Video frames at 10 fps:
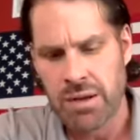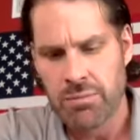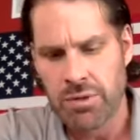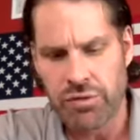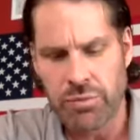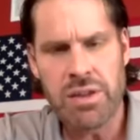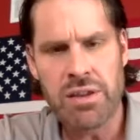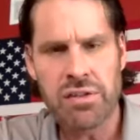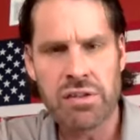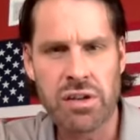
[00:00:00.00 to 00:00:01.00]
But for me,
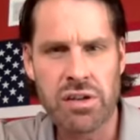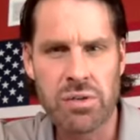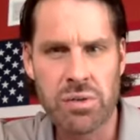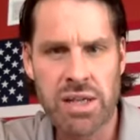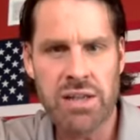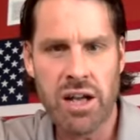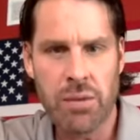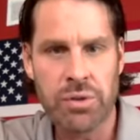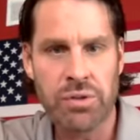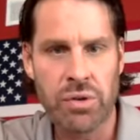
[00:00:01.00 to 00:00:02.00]
this is a unique
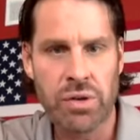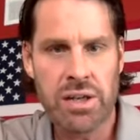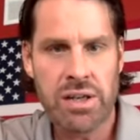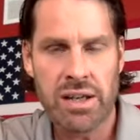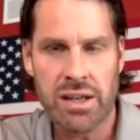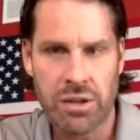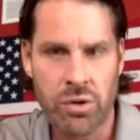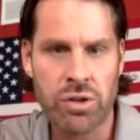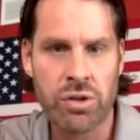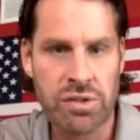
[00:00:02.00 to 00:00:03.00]
opportunity. And I
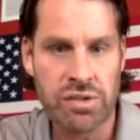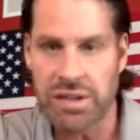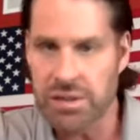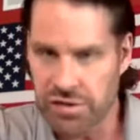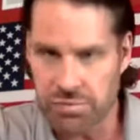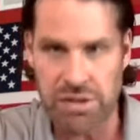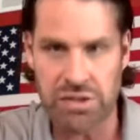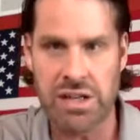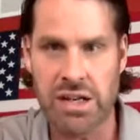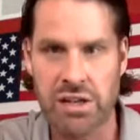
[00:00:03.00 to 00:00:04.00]
know Coots, like you just
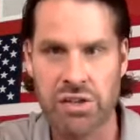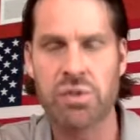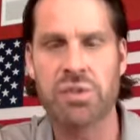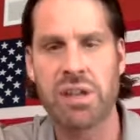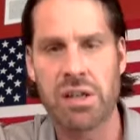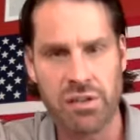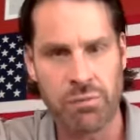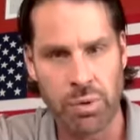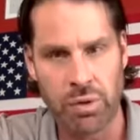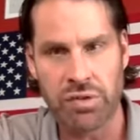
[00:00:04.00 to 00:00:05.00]
mentioned, a guy like Coots, guys have
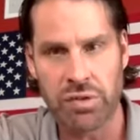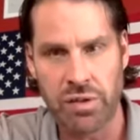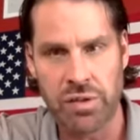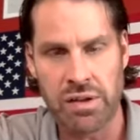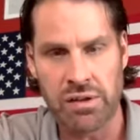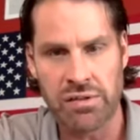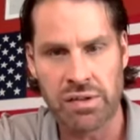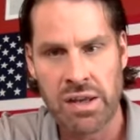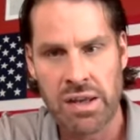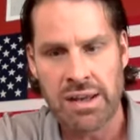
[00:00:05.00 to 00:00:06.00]
personal things
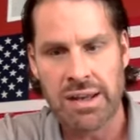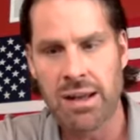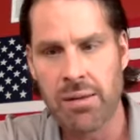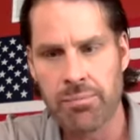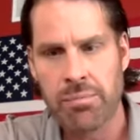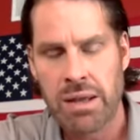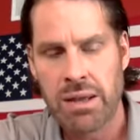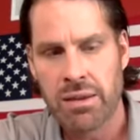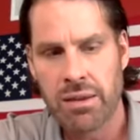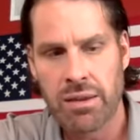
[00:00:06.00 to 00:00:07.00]

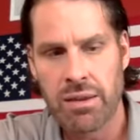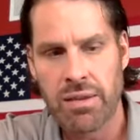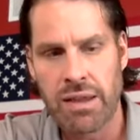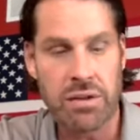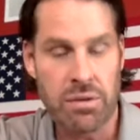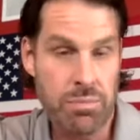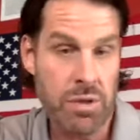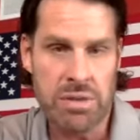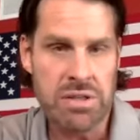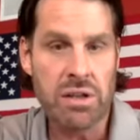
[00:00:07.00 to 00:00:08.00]
that
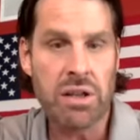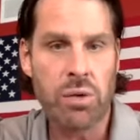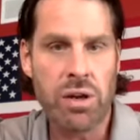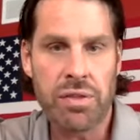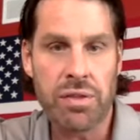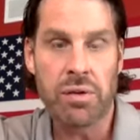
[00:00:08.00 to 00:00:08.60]
they'll be dealing with.